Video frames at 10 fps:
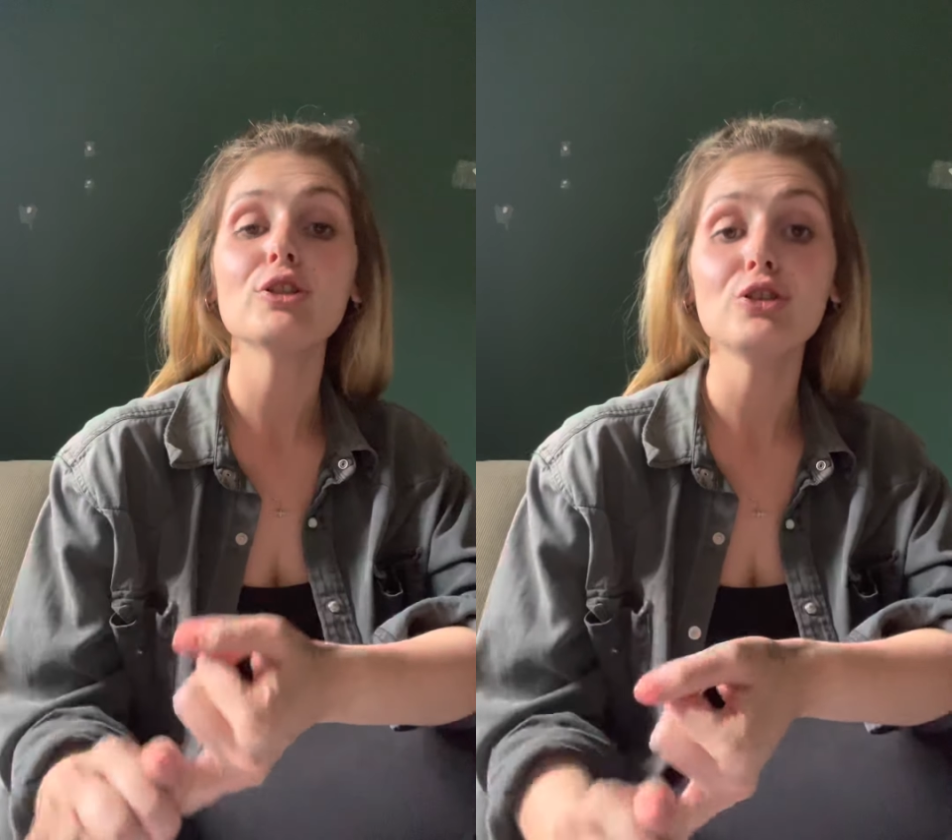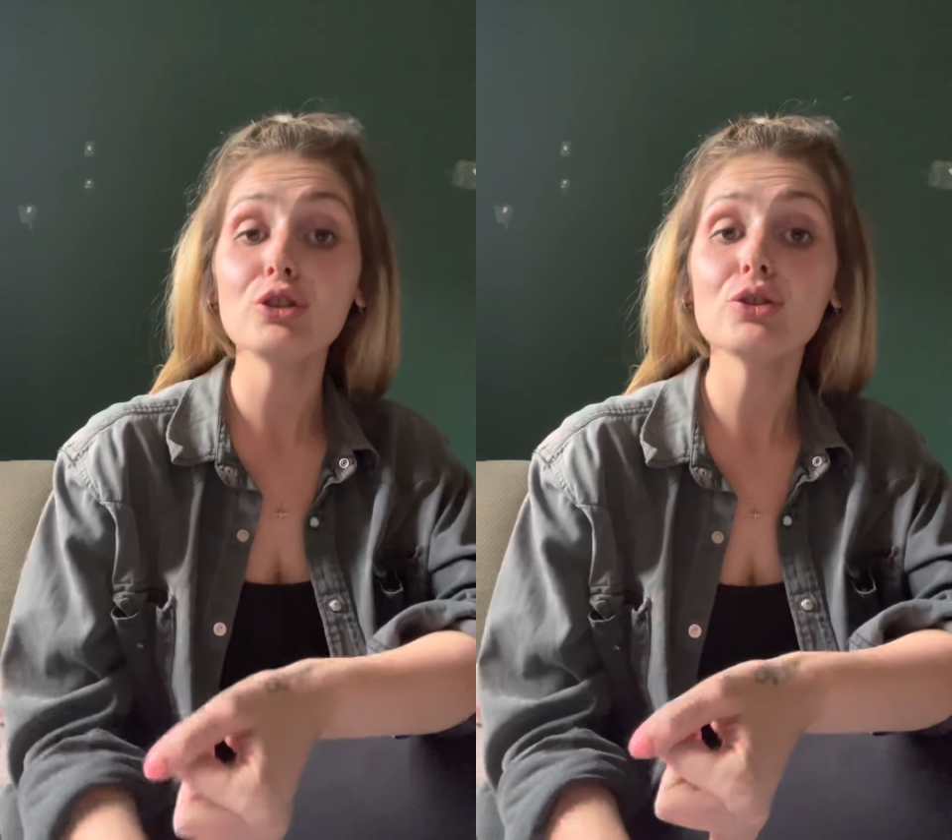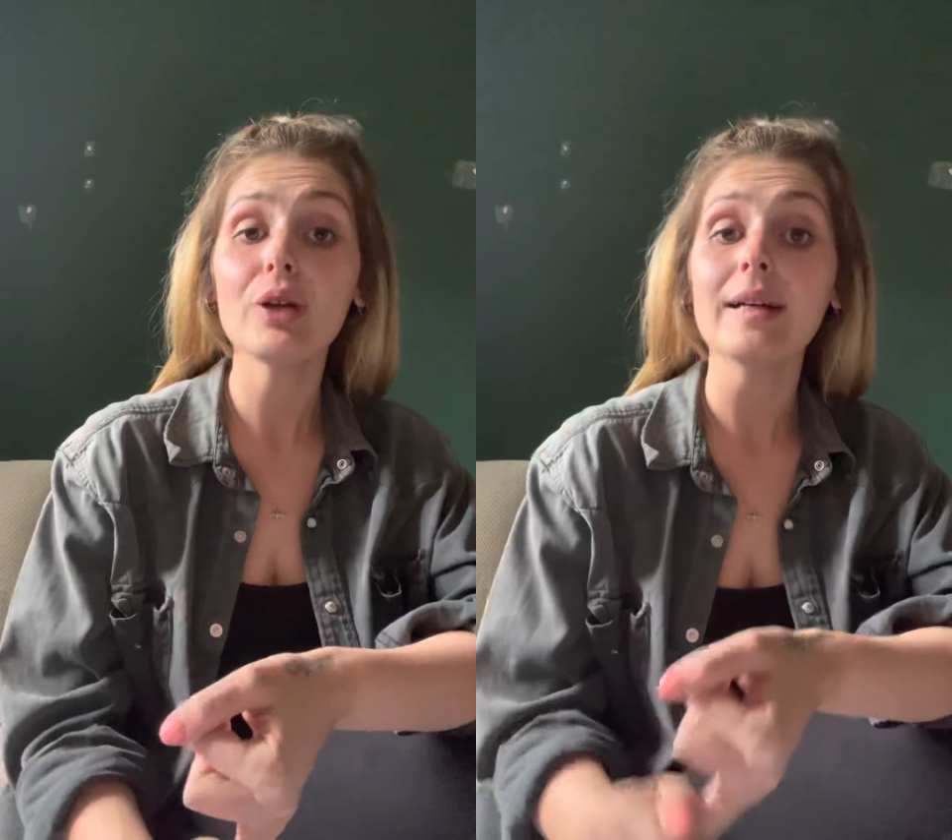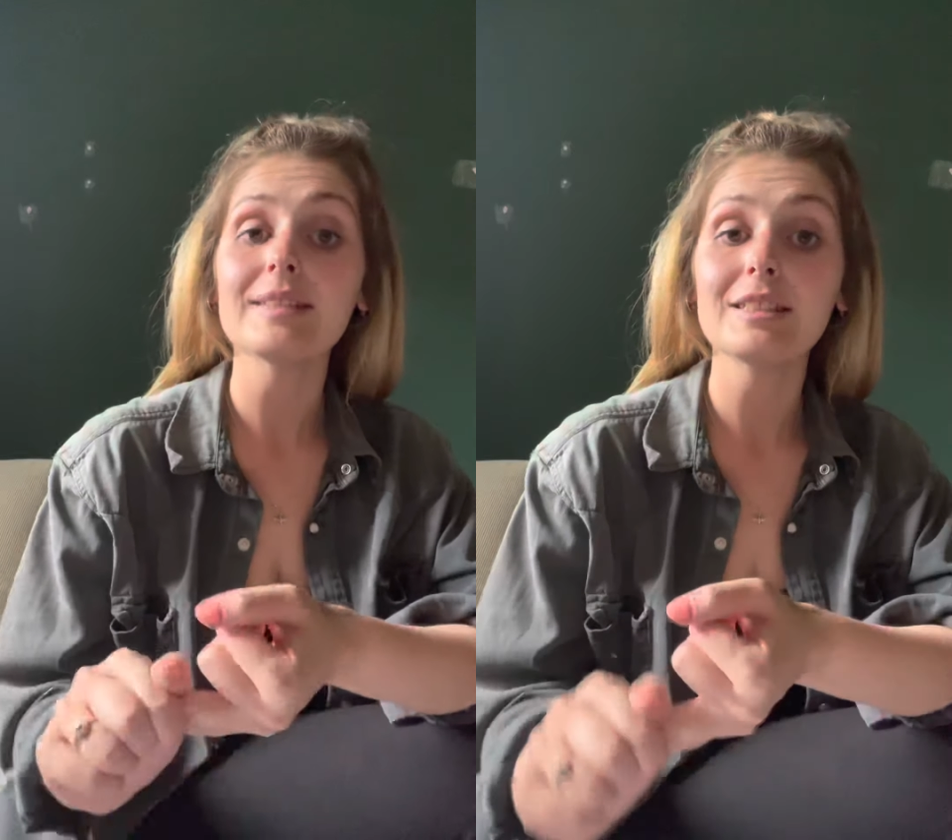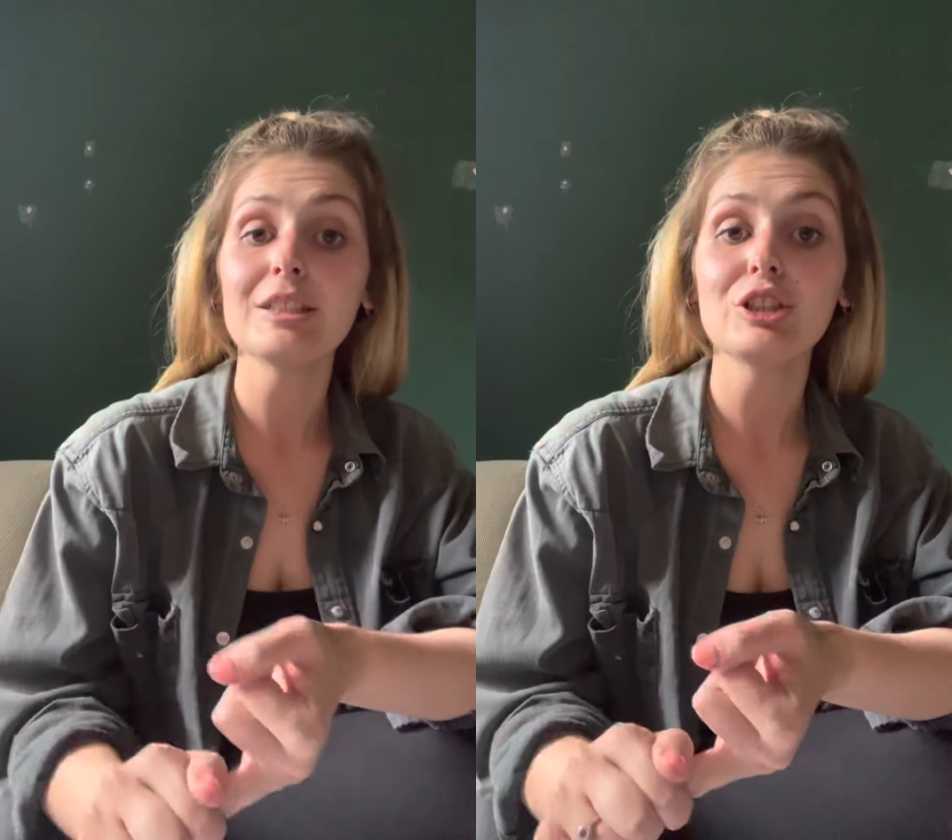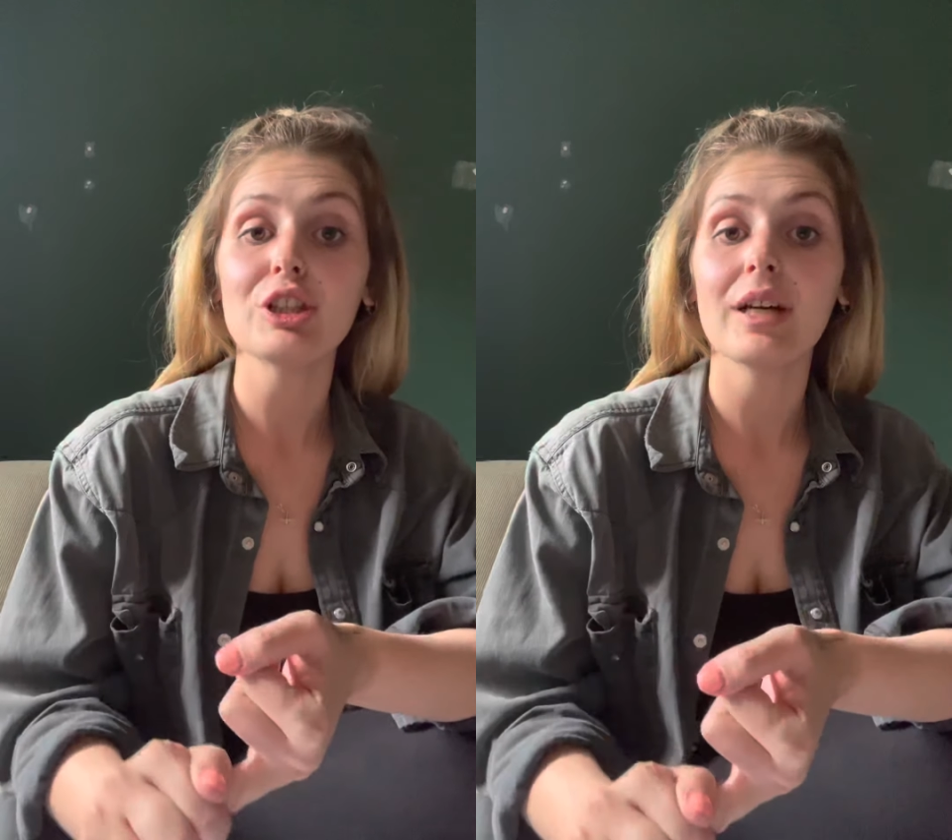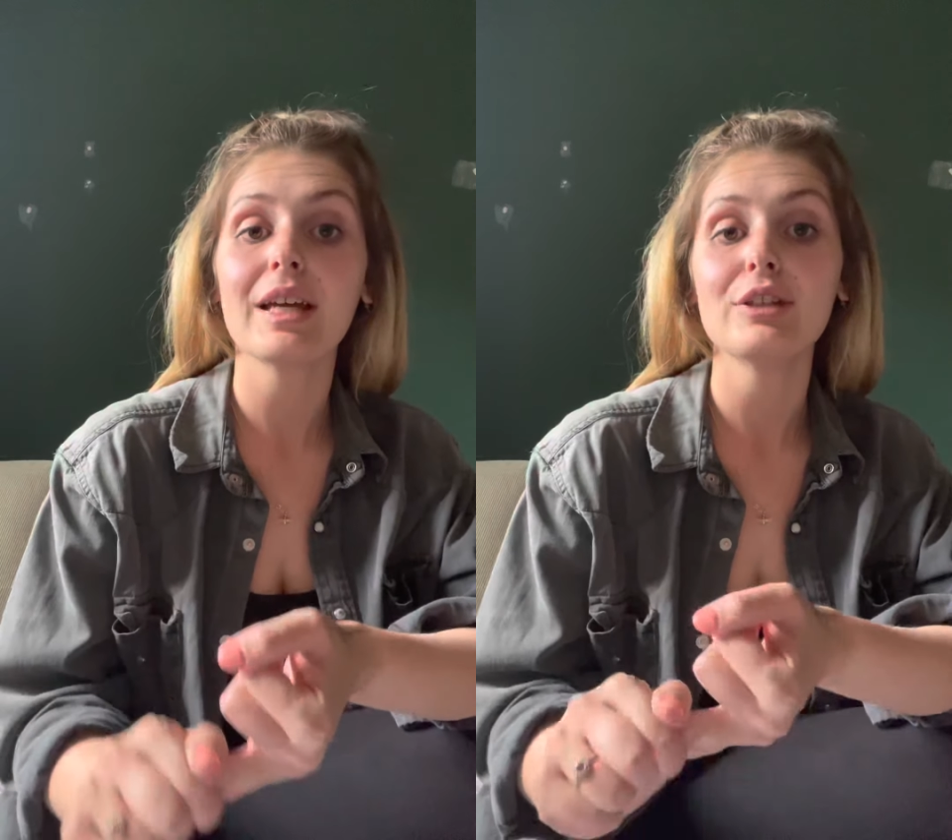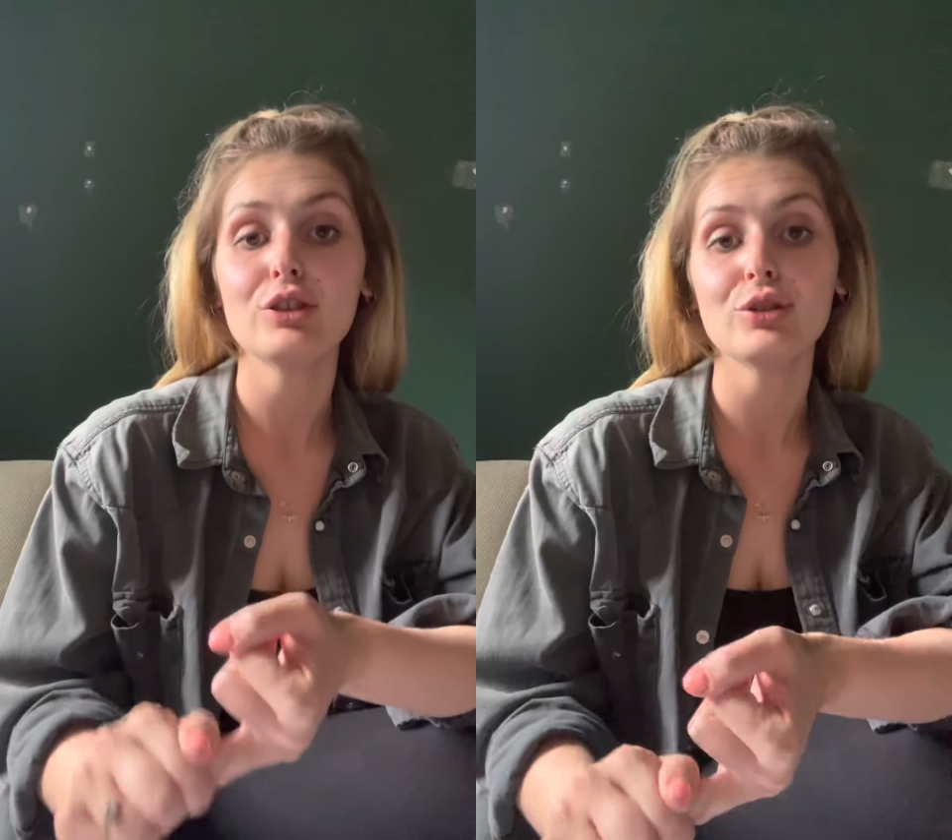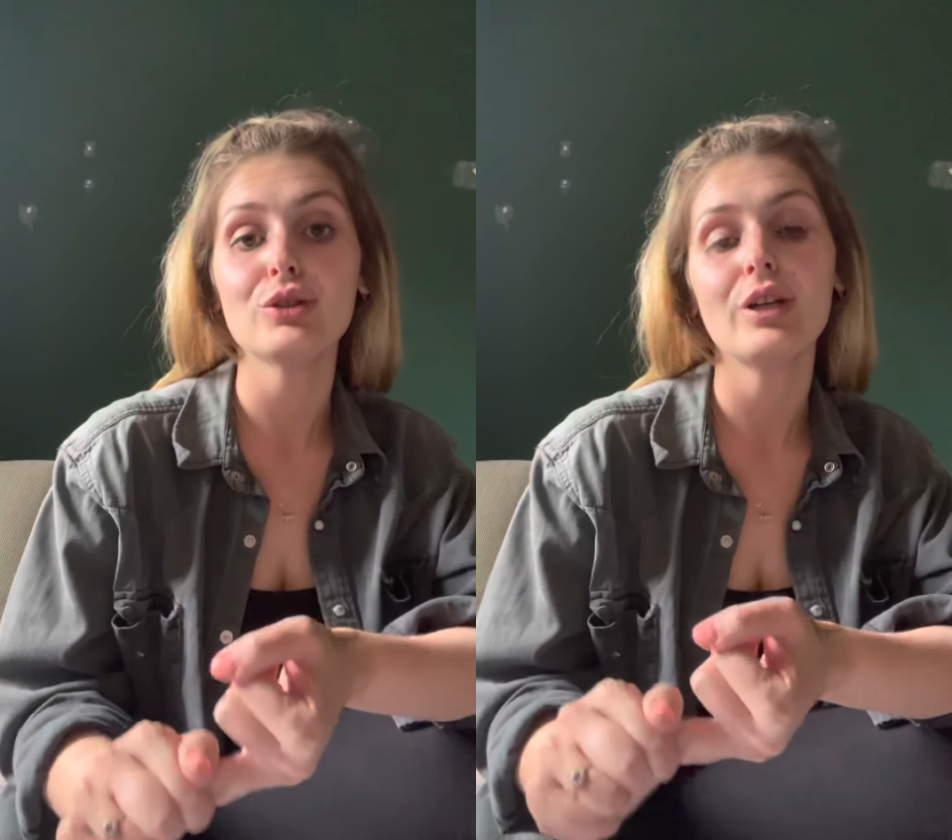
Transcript: you as a teacher can do